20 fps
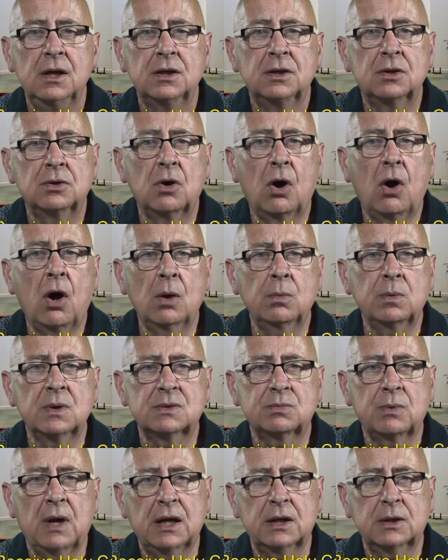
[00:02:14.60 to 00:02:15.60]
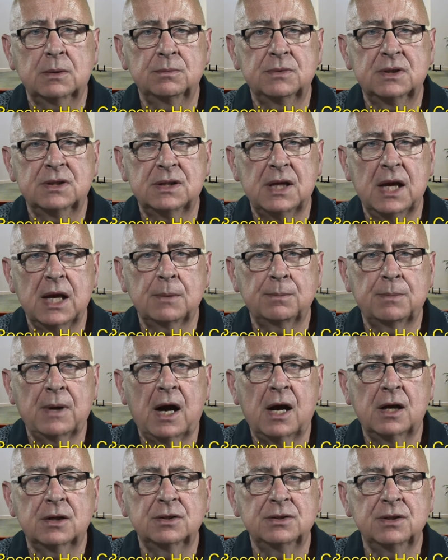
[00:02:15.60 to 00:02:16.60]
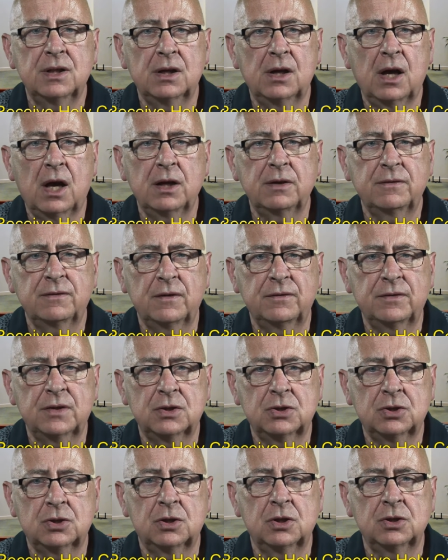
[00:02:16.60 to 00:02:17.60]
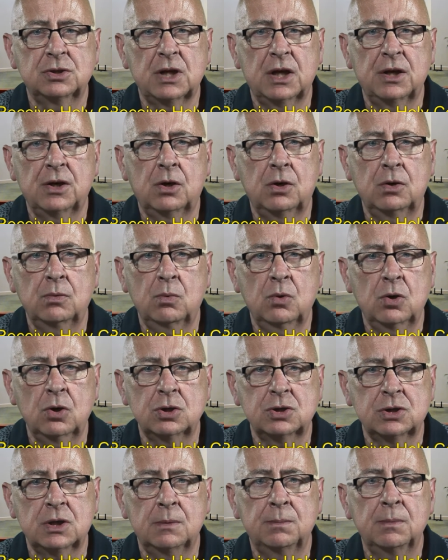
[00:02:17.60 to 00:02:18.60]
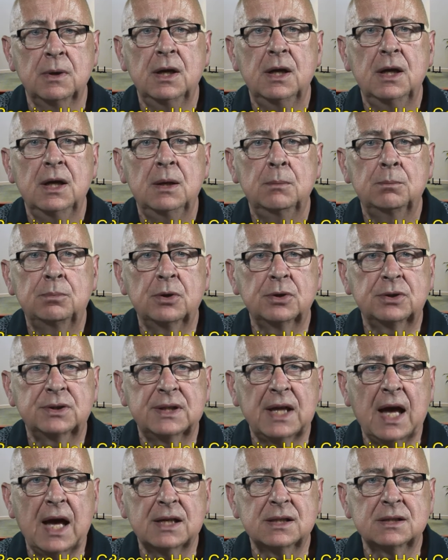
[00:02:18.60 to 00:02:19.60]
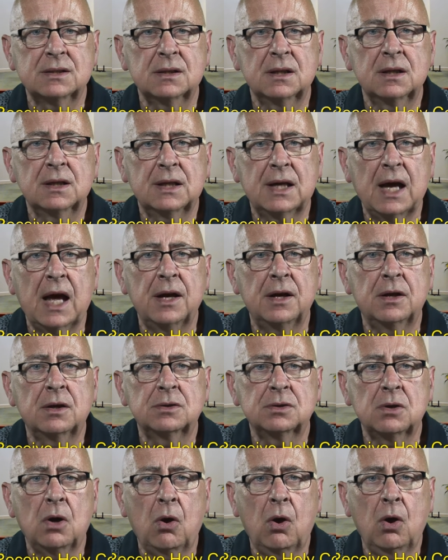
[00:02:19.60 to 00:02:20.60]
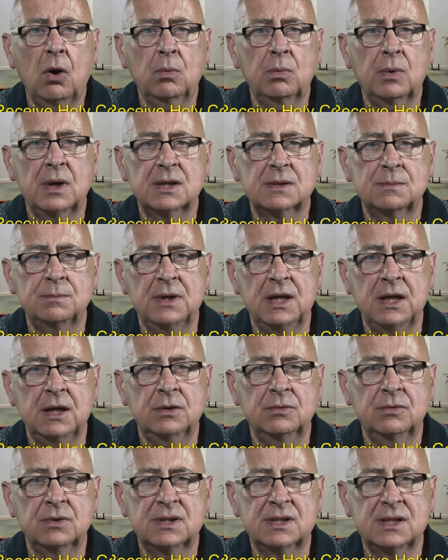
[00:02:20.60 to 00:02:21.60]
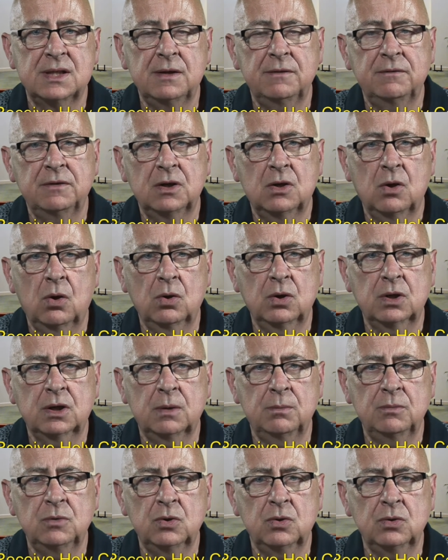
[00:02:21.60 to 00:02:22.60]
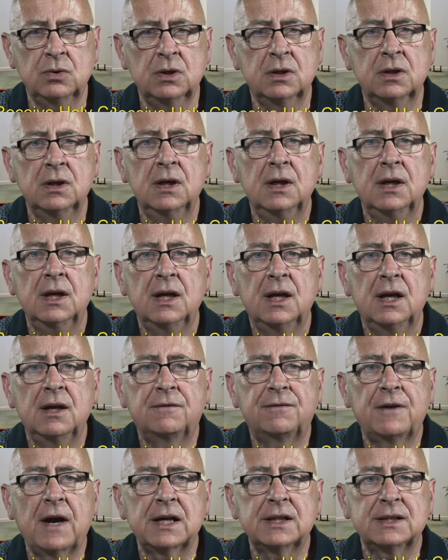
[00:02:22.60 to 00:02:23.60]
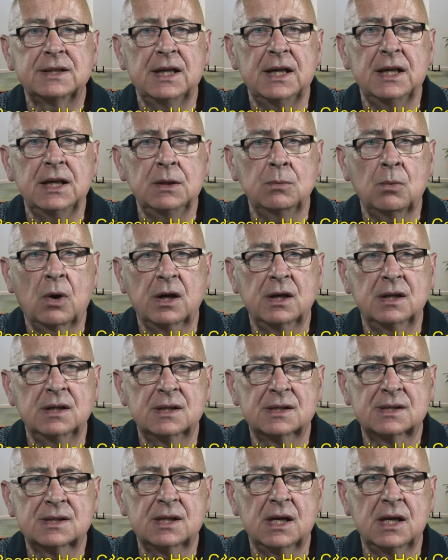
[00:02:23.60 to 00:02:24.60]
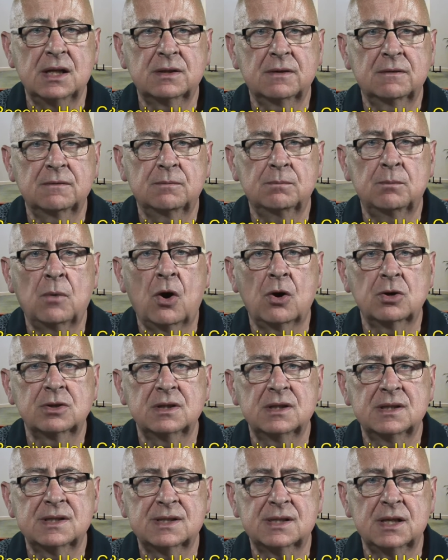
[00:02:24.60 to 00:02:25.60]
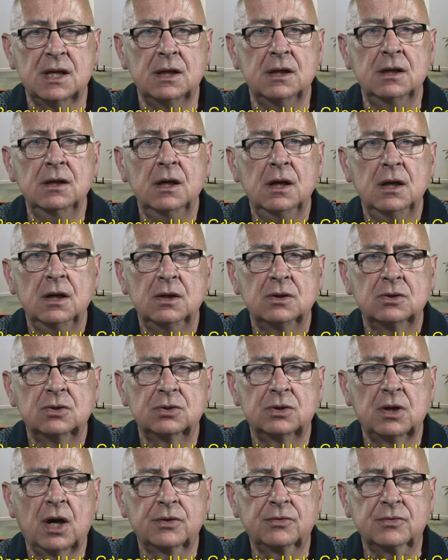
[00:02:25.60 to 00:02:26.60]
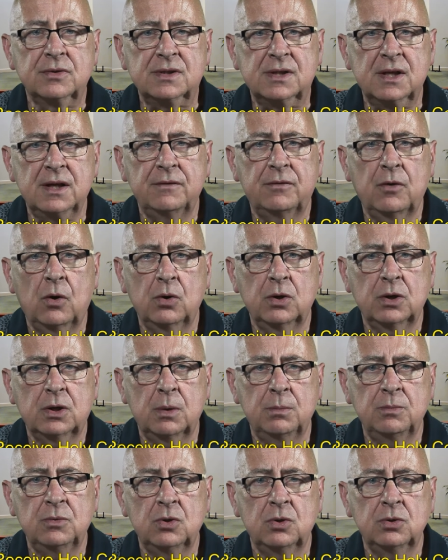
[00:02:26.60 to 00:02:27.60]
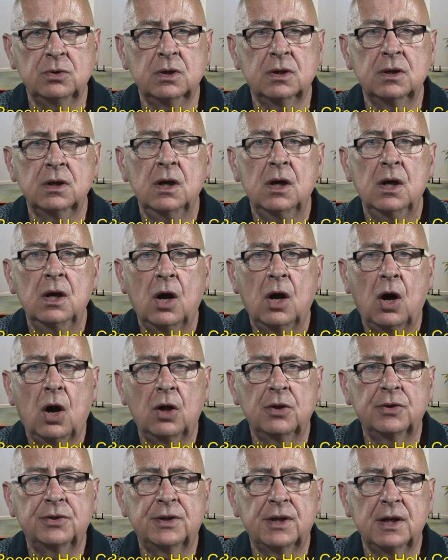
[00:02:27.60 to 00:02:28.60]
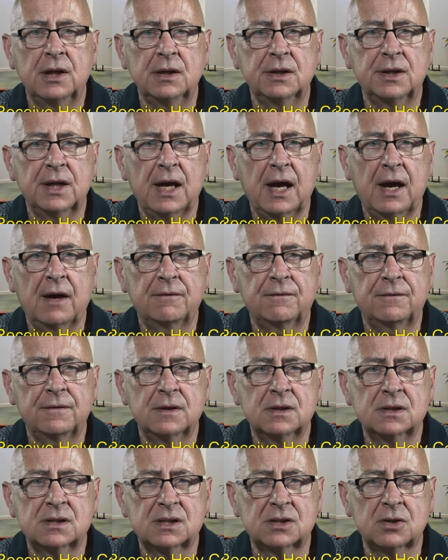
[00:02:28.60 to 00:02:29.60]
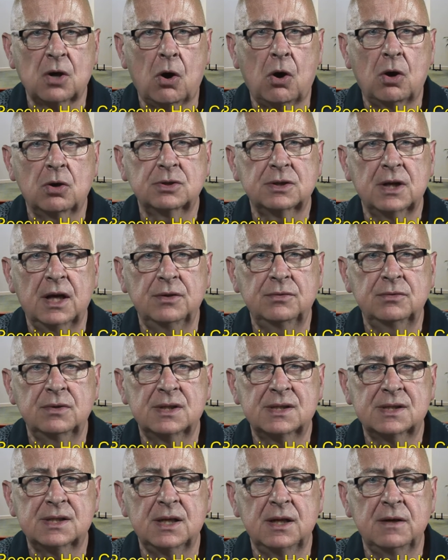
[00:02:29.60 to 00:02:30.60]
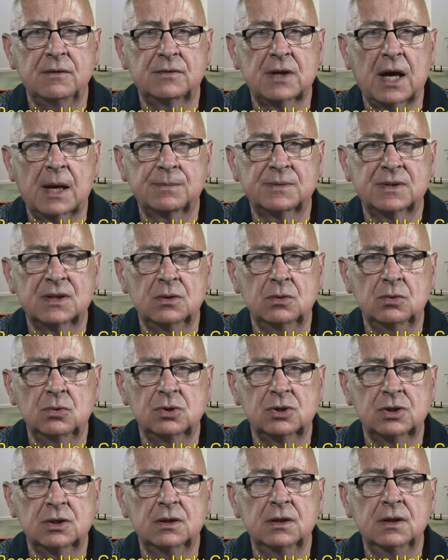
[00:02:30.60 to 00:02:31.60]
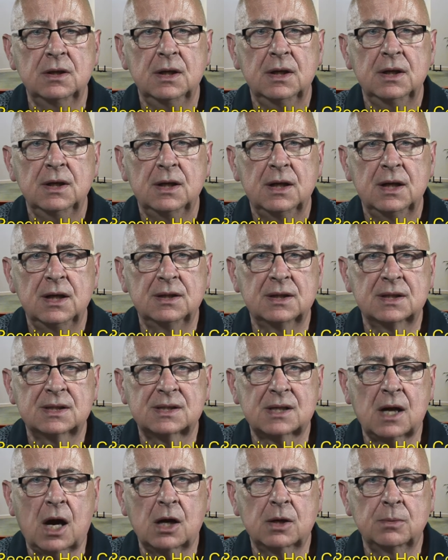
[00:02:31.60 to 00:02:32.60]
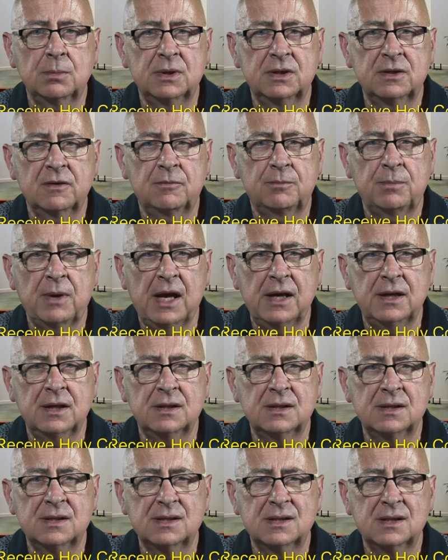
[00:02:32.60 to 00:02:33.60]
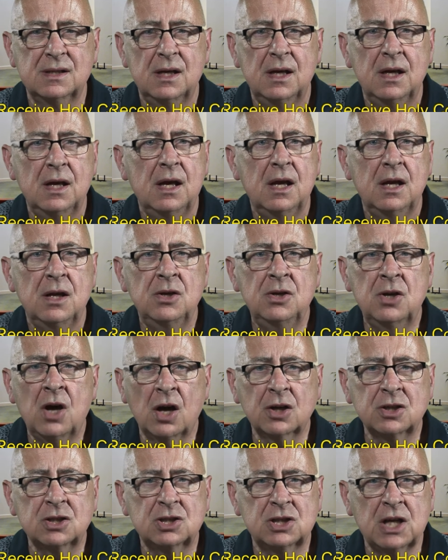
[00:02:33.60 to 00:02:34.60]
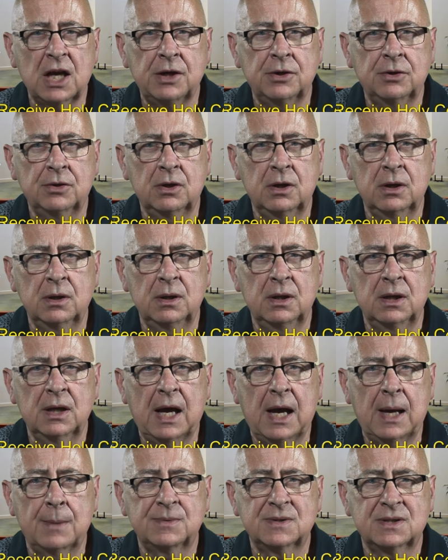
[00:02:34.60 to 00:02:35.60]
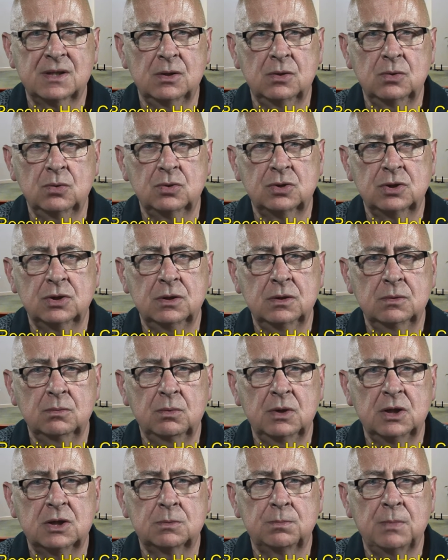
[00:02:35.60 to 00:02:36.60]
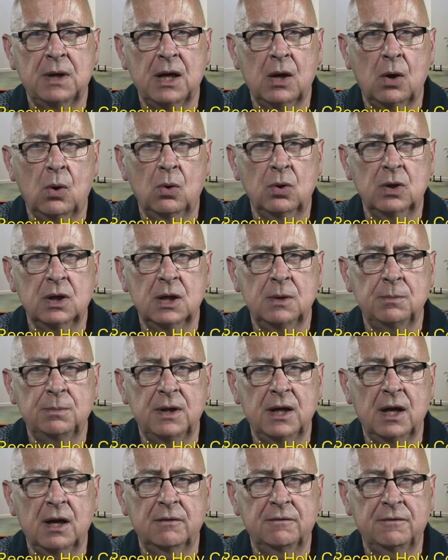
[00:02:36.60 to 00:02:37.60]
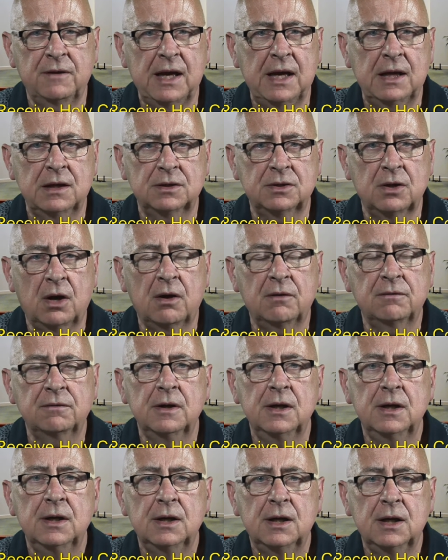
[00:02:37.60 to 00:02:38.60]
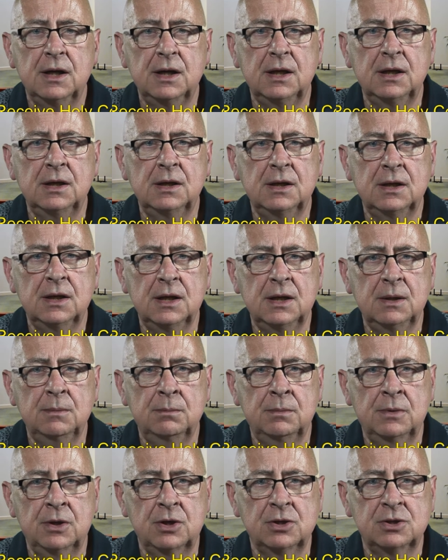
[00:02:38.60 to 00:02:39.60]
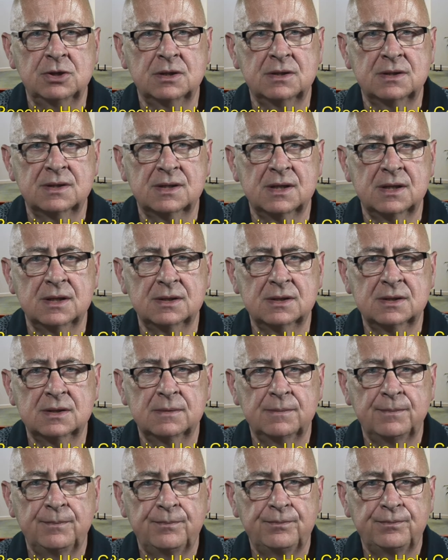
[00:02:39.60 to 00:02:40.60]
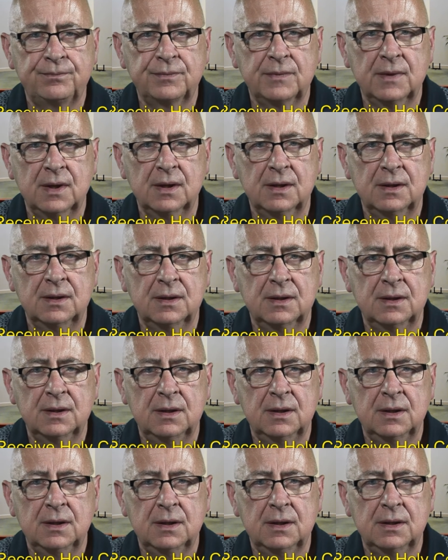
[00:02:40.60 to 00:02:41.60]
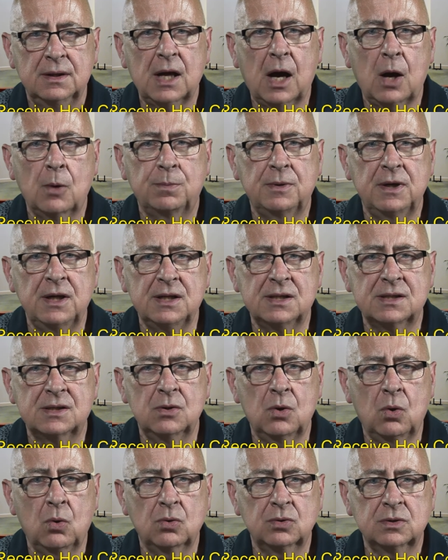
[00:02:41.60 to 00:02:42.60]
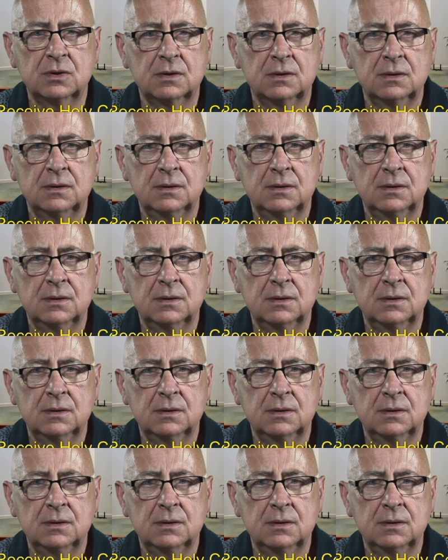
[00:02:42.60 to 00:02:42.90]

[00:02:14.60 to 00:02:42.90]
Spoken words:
you're always welcome to take part in the life of the Church and her worship, but that cannot always mean receiving Holy Communion. In fact, anyone in a state of mortal sin should not receive Holy Communion until they have sought and received absolution in the sacrament of penance, not general absolution, which may only be availed of in emergencies. Now, please note,